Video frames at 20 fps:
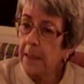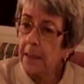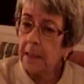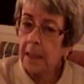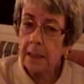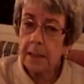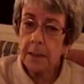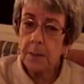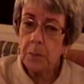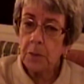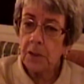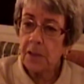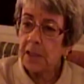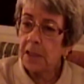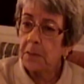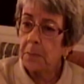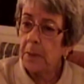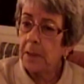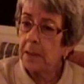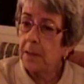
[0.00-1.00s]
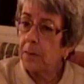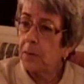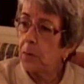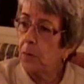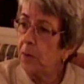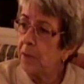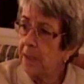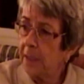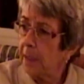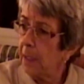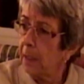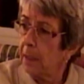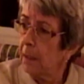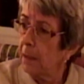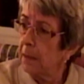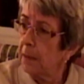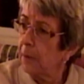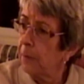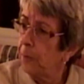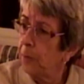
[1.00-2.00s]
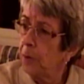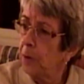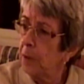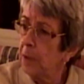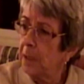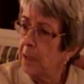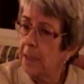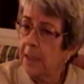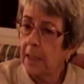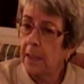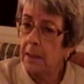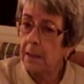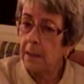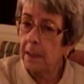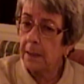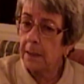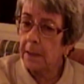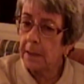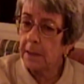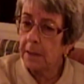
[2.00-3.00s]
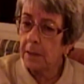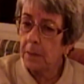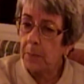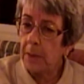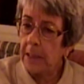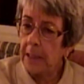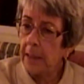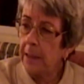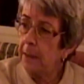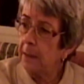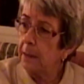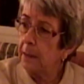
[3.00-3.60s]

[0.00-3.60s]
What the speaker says: that's the most expensive school. He said, I can't afford to send Douglas to Beling.